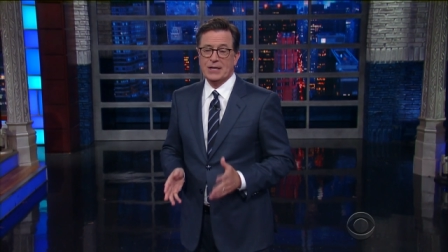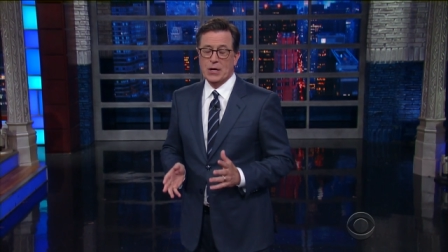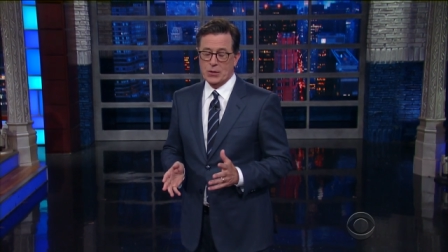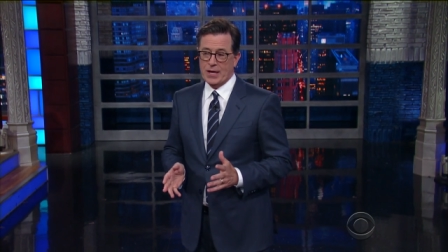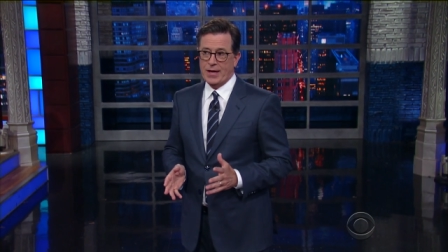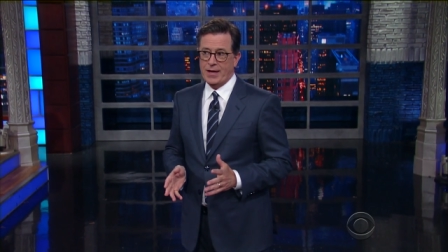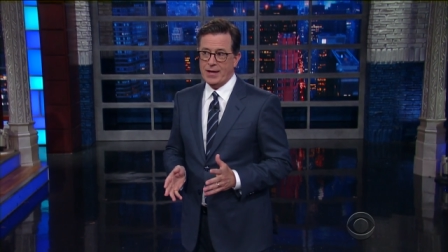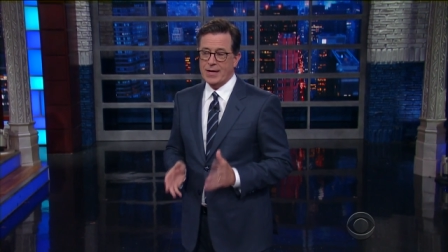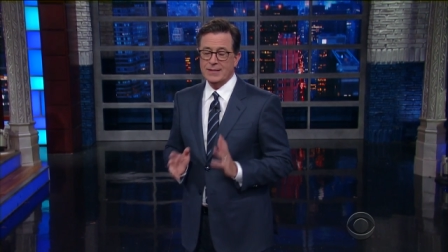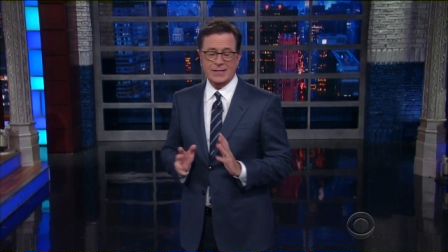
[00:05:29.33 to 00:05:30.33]
Okay,
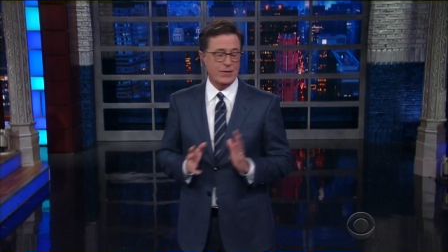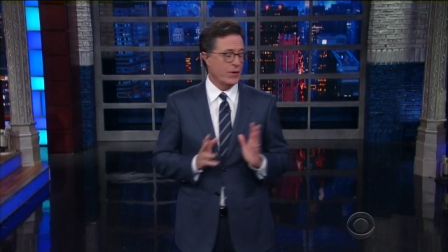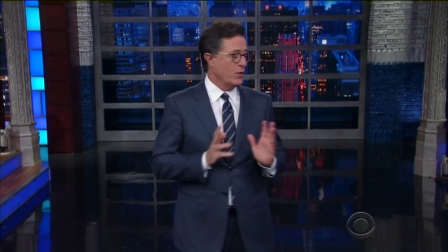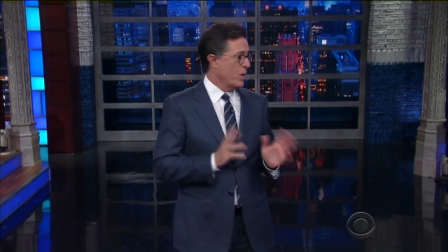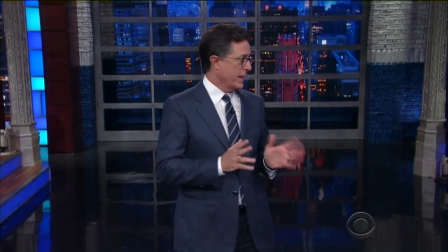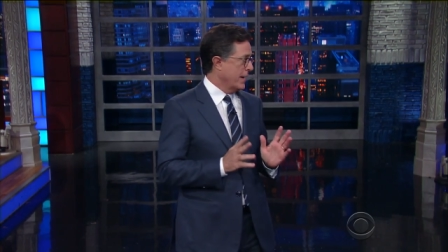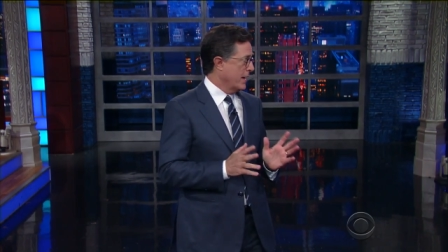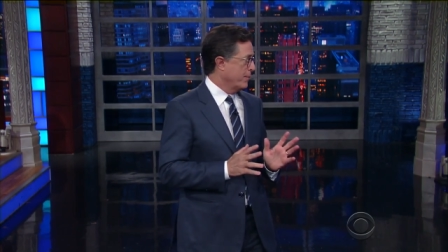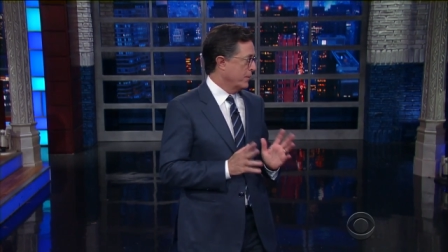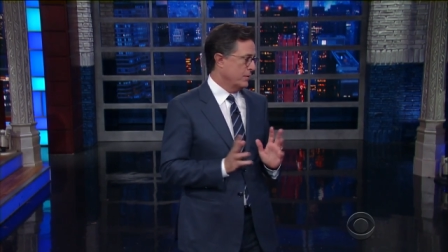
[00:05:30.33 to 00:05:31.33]
I can see why you'd want to get
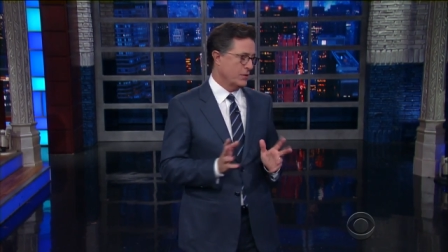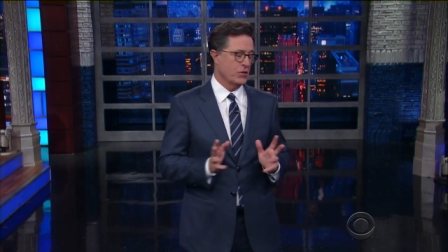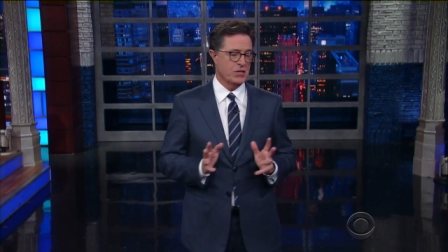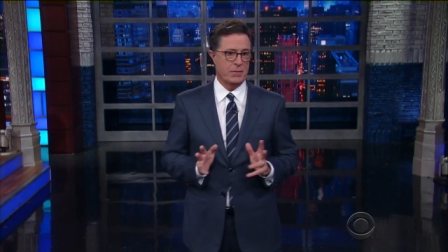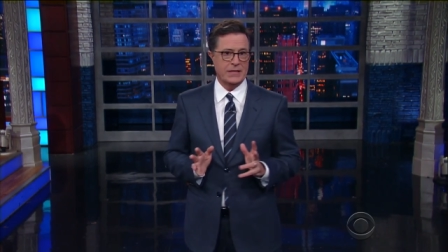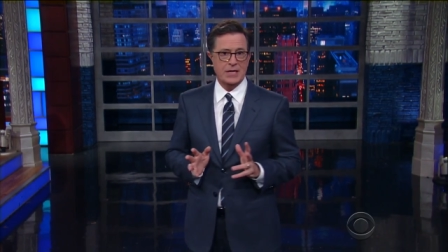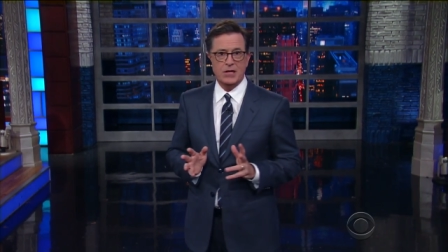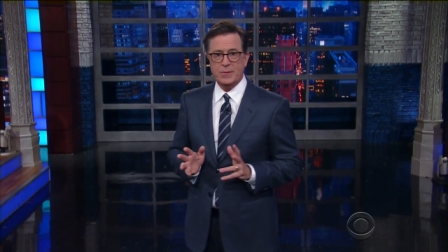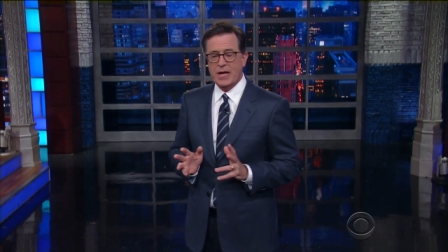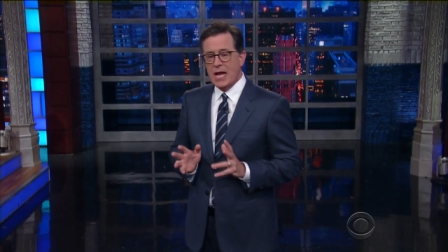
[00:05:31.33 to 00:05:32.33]
up and go someplace
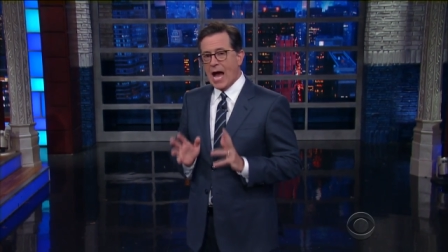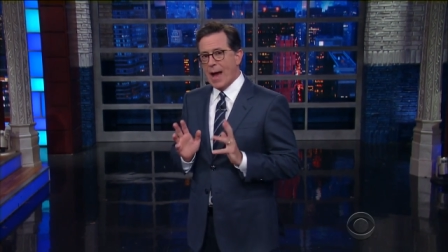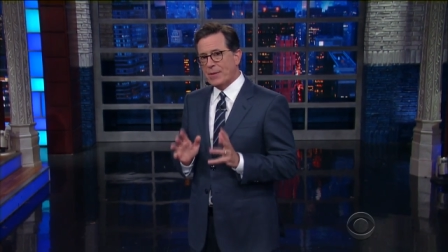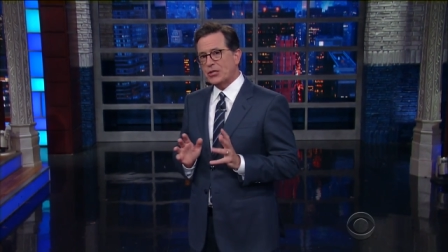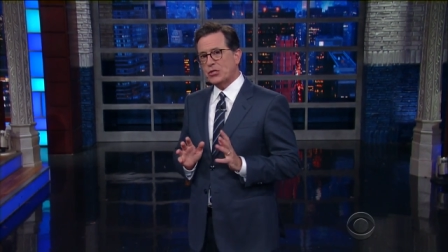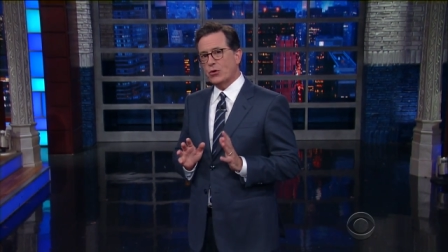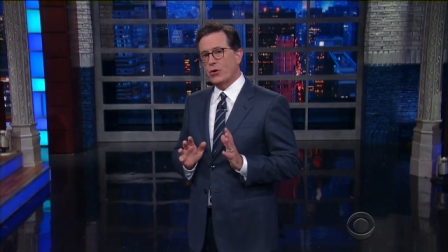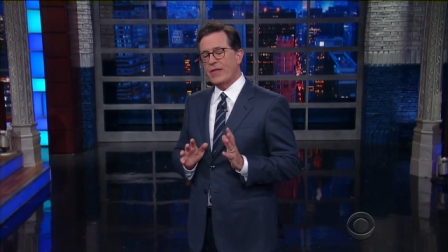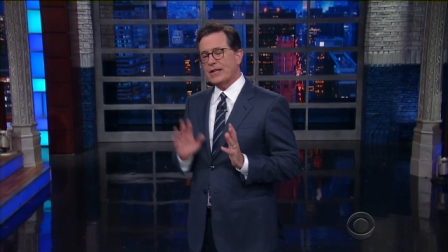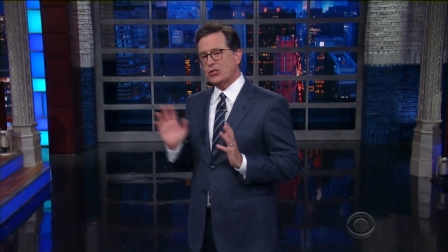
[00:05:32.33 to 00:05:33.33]
else, but I'm not
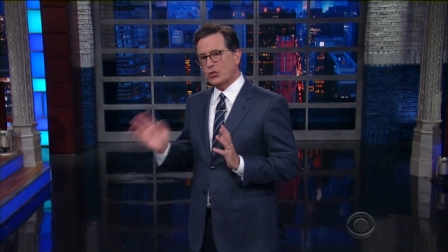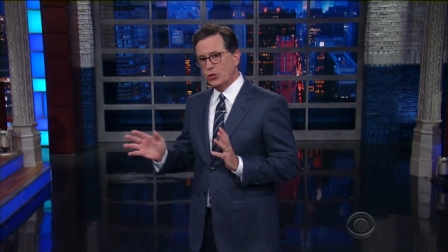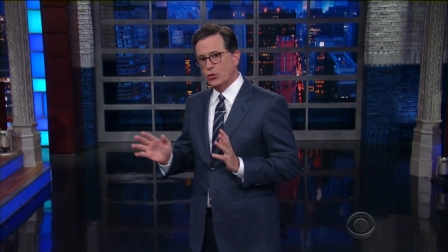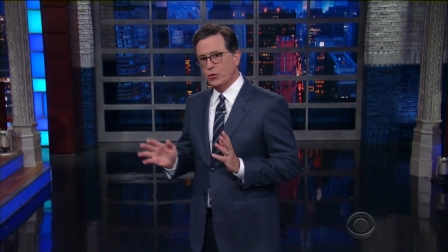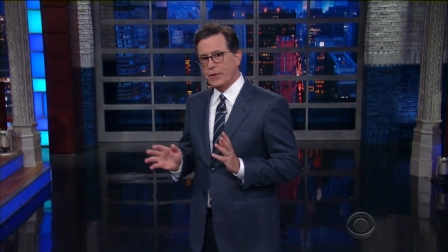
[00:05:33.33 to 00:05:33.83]
sure that's true